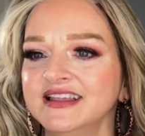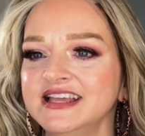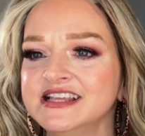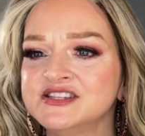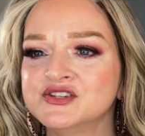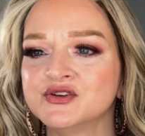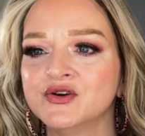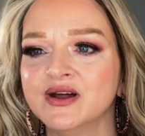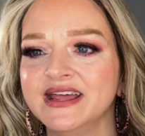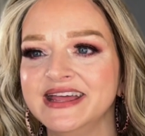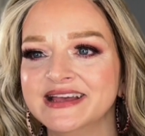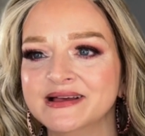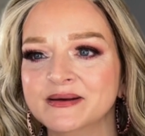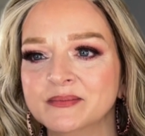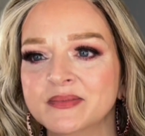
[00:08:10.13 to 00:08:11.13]

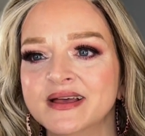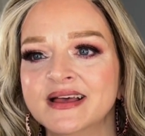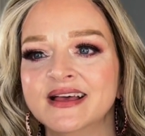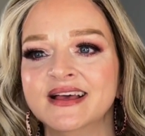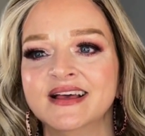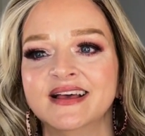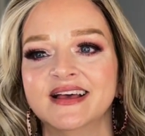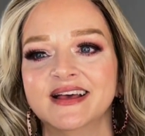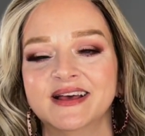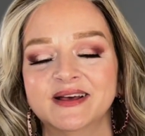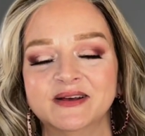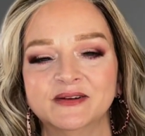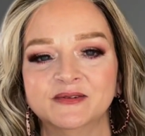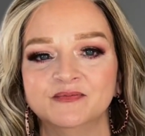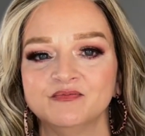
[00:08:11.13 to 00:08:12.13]
Instagram.
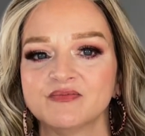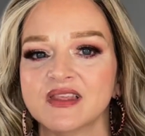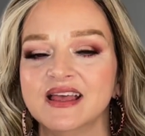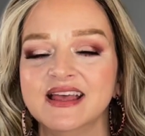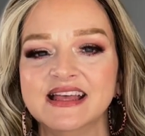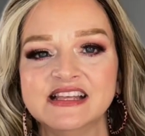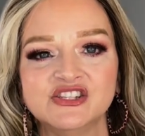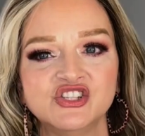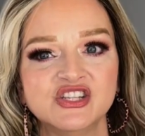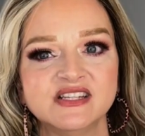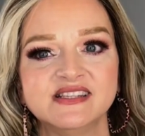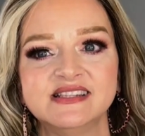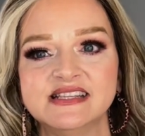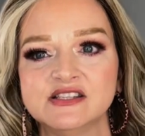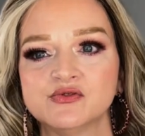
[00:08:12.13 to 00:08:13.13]
It's
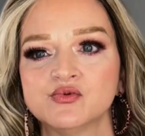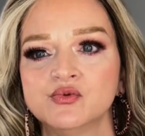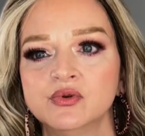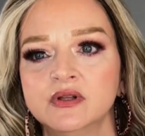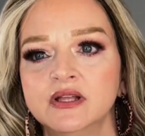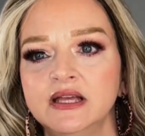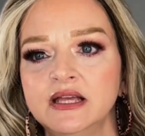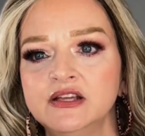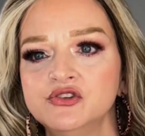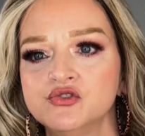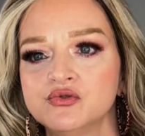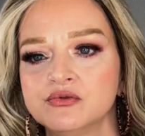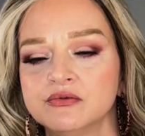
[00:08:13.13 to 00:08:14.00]
just this really